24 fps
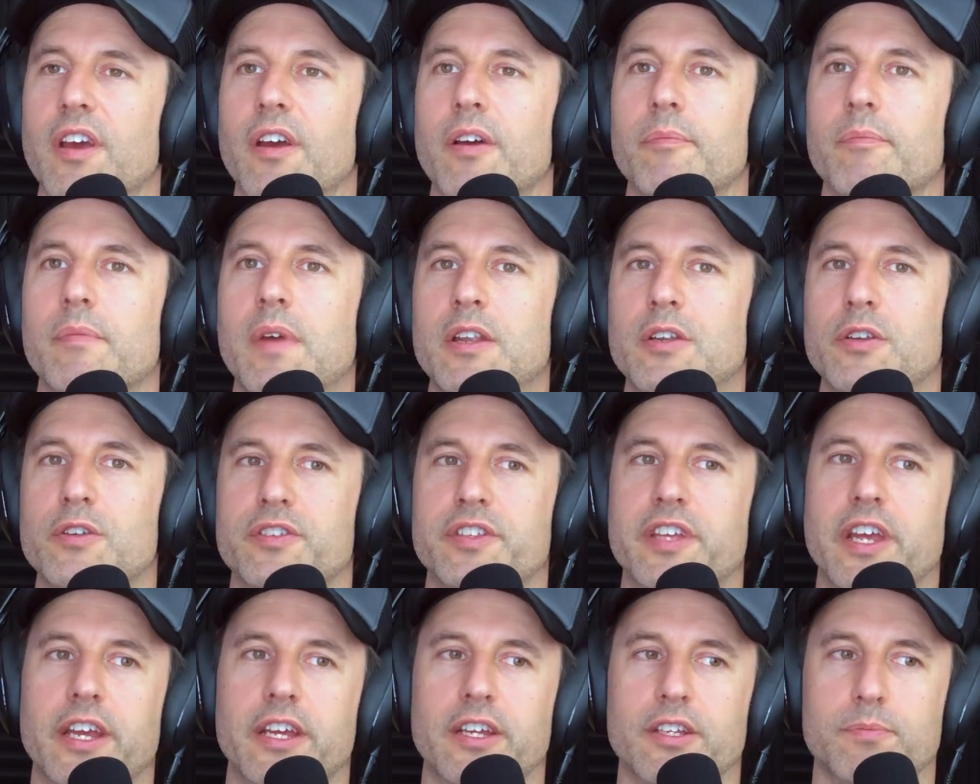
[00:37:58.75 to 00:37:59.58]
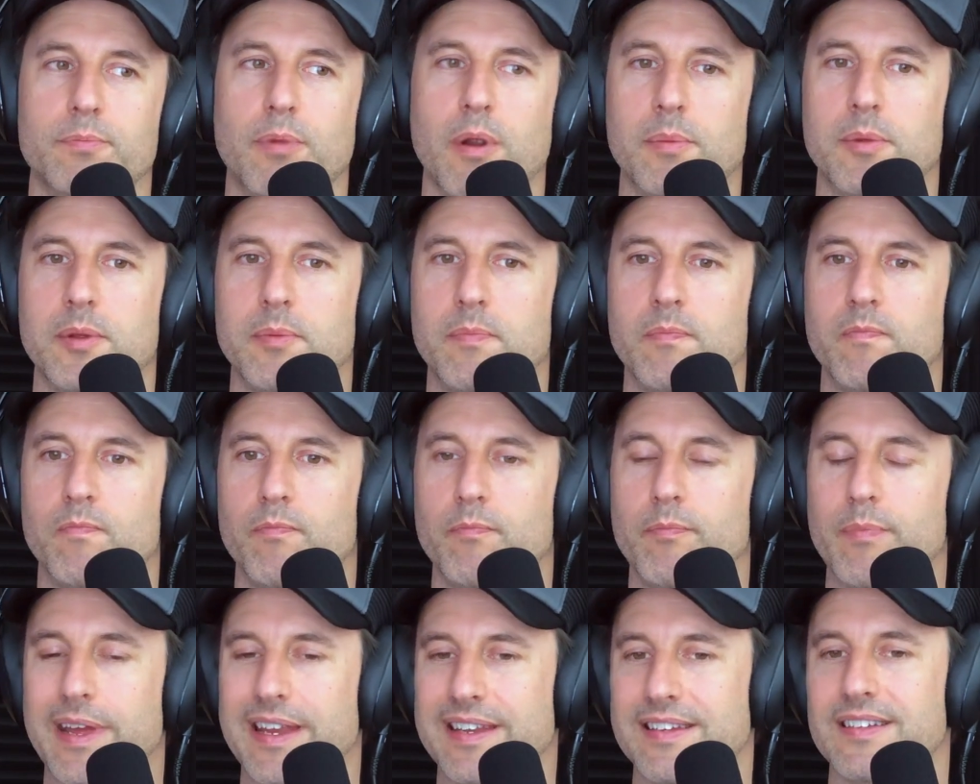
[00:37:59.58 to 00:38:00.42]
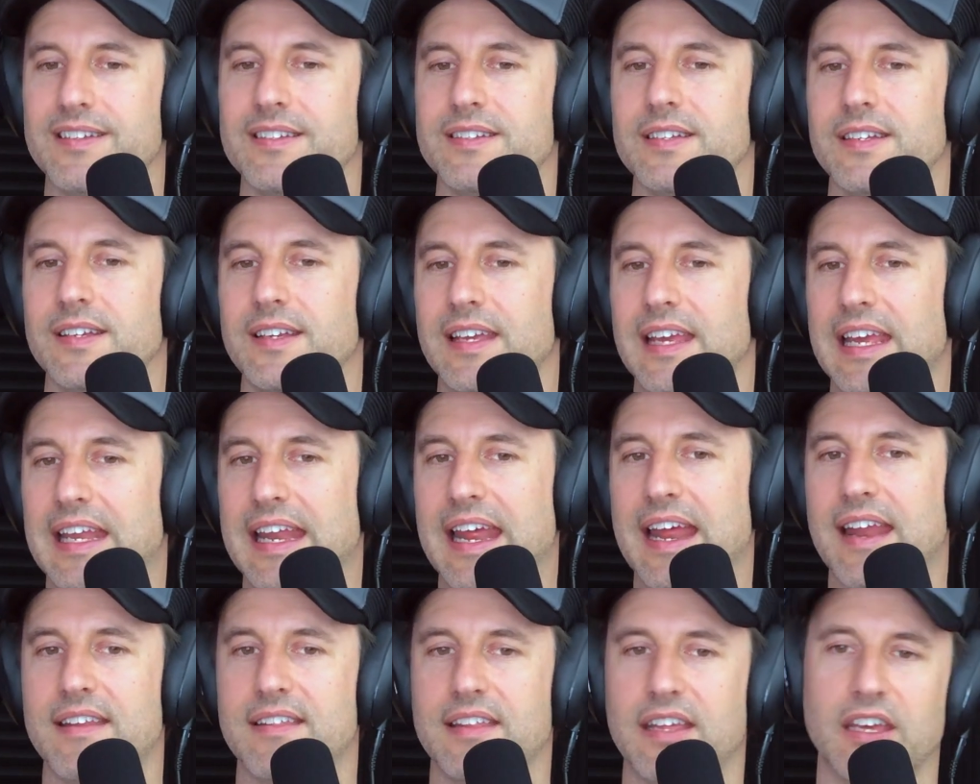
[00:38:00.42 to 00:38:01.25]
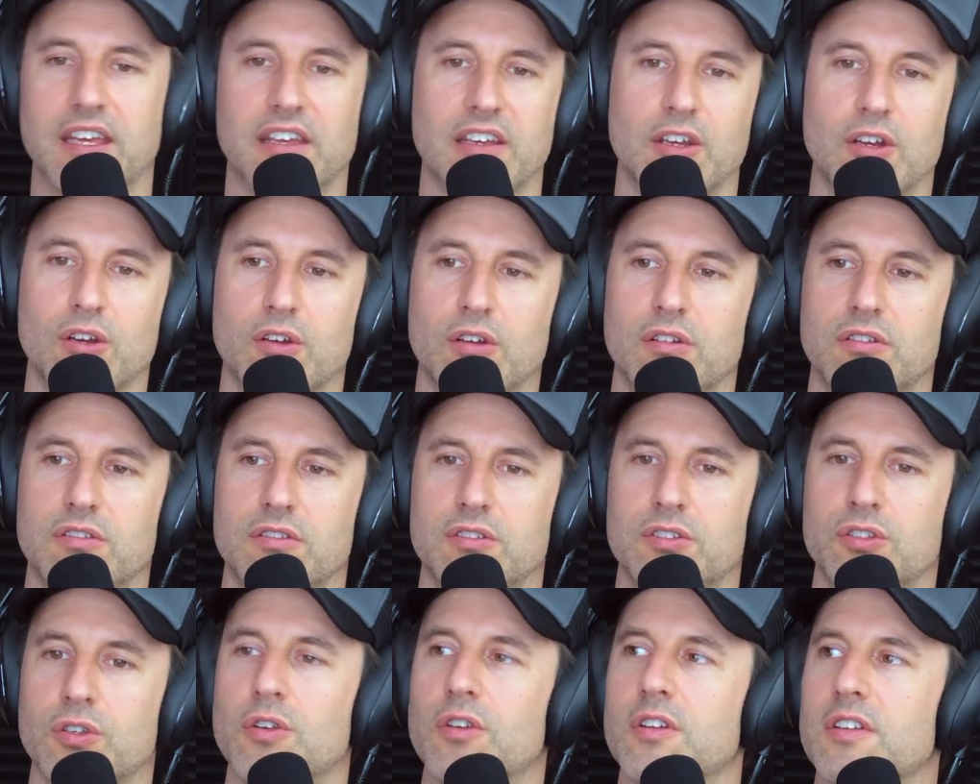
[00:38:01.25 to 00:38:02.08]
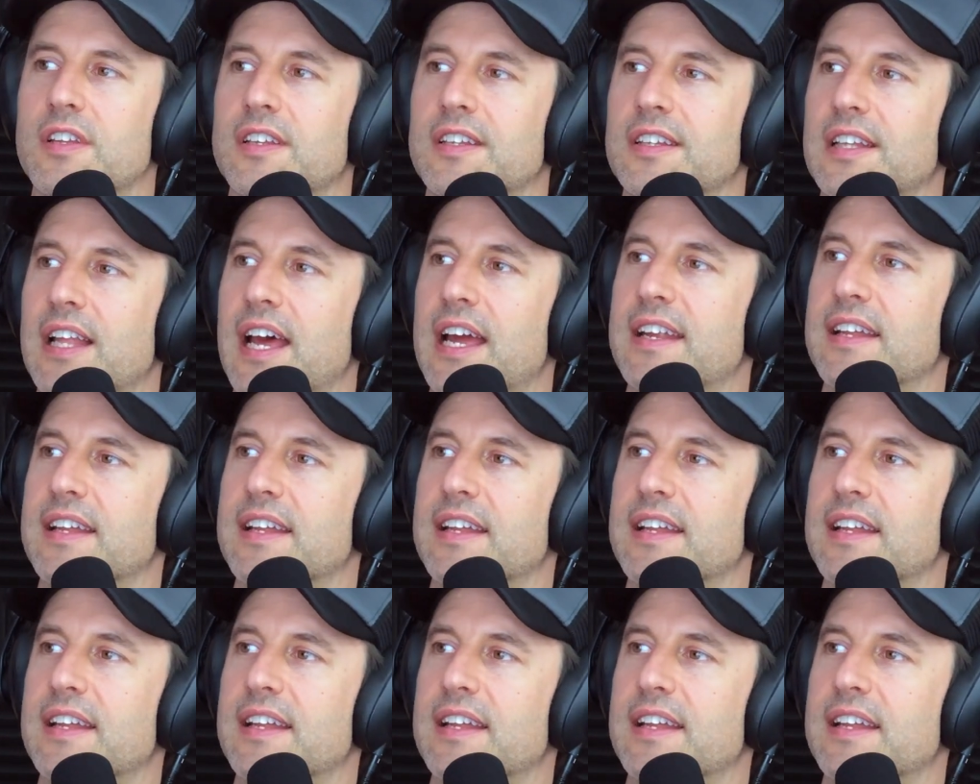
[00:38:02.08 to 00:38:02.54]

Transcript: Yeah, and you're saying it's probably better to get out of there sooner than